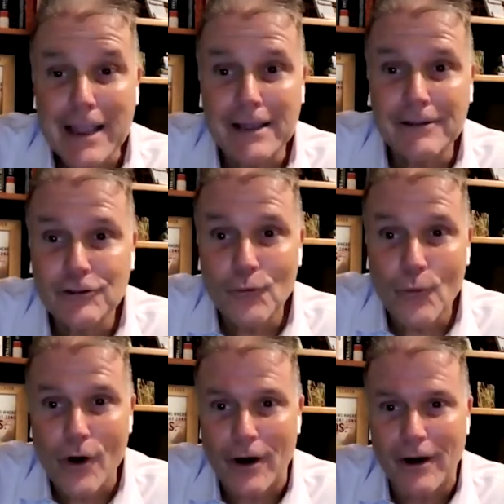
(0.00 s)
I hit
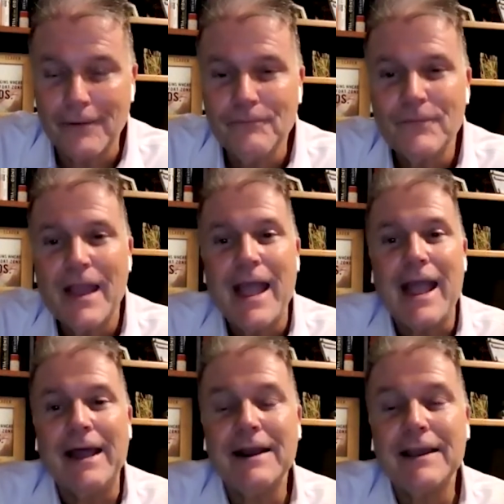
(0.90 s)
the wall,
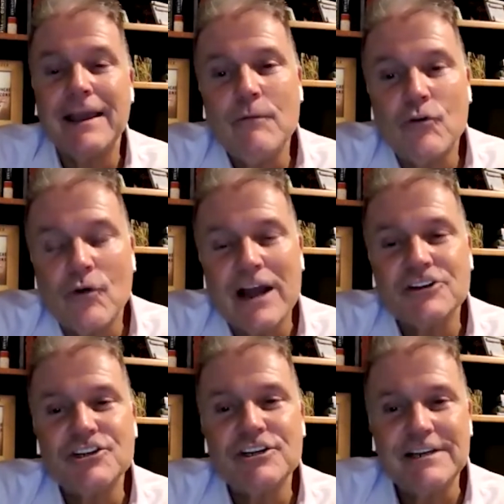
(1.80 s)
and it came
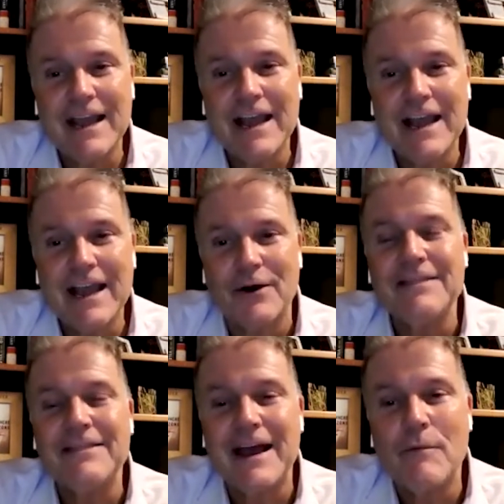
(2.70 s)
crashing down
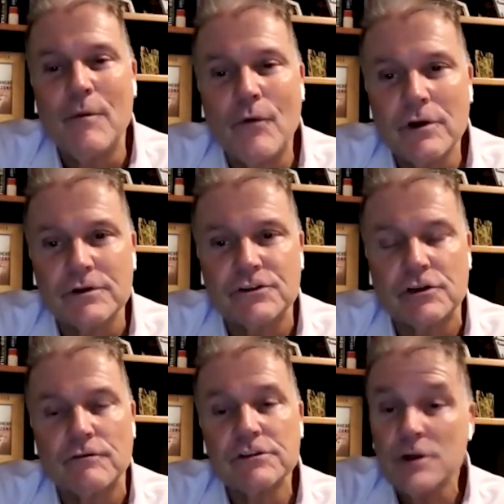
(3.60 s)
in that
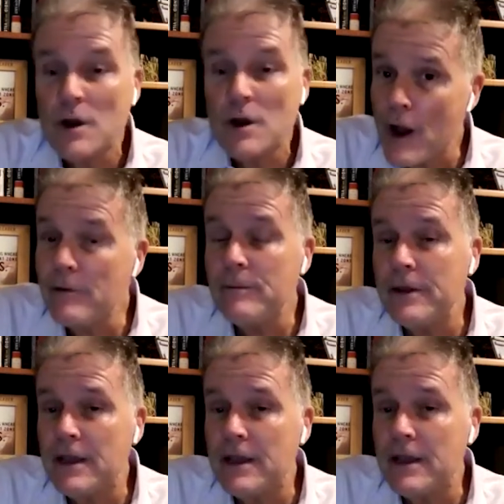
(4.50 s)
memorial service,
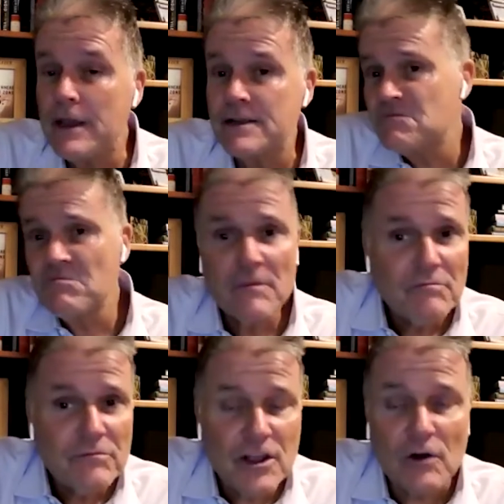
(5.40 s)
probably because,
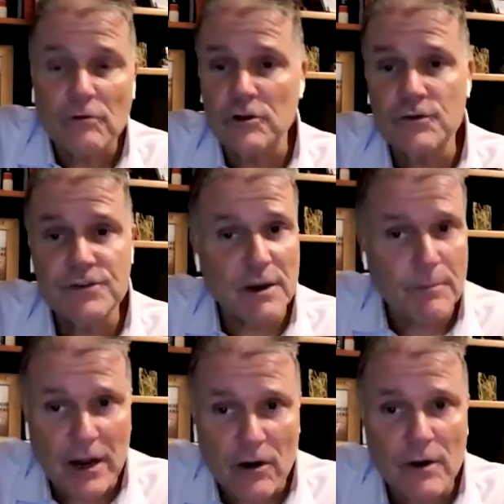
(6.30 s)
losing
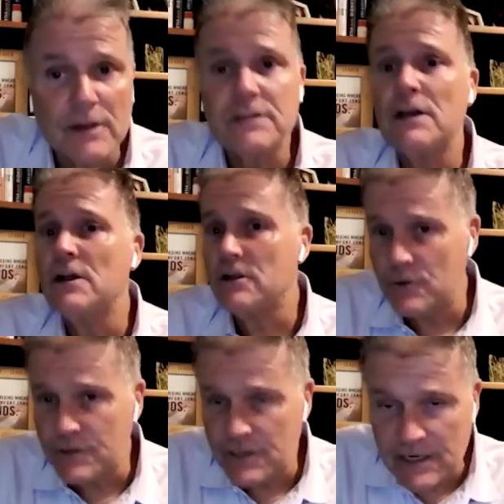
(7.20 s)
a parent,
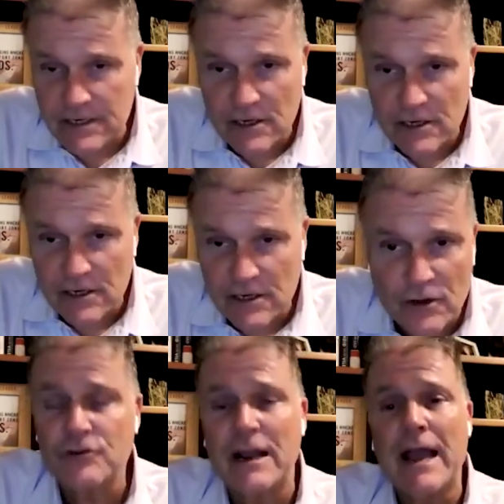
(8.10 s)

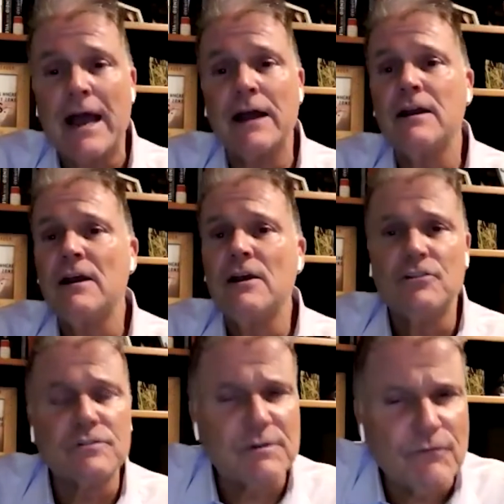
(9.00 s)
losing your dad.
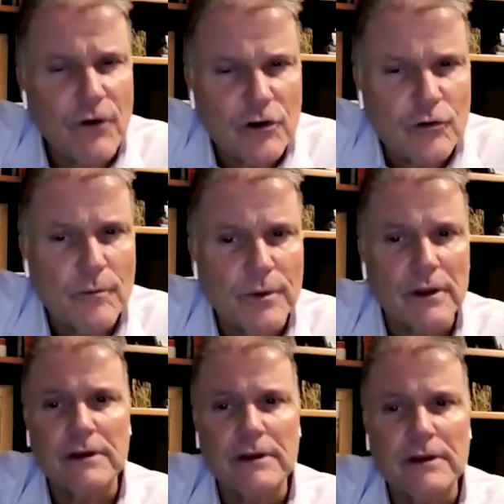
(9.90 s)
There's some
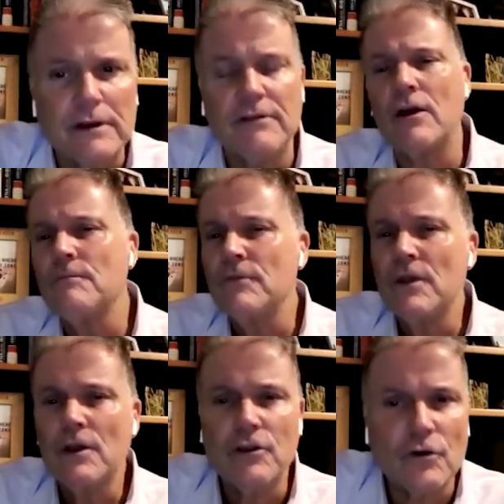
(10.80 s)
vulnerability there.